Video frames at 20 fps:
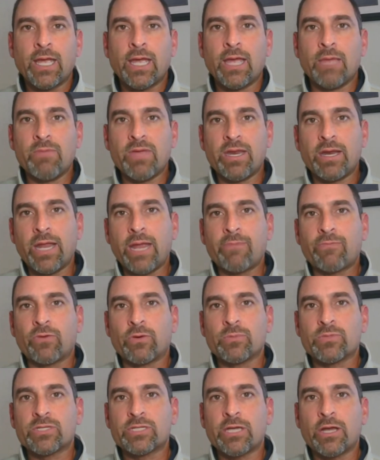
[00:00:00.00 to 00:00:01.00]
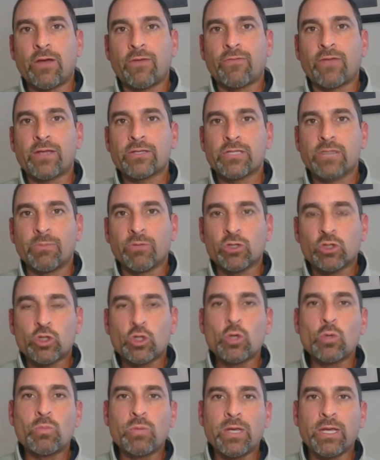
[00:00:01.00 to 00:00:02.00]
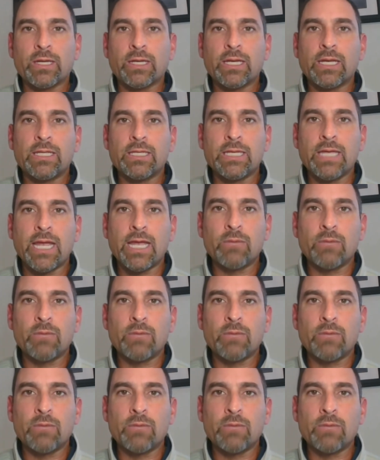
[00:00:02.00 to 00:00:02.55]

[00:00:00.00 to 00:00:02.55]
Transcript: and made a name for himself as a number 2 pick in the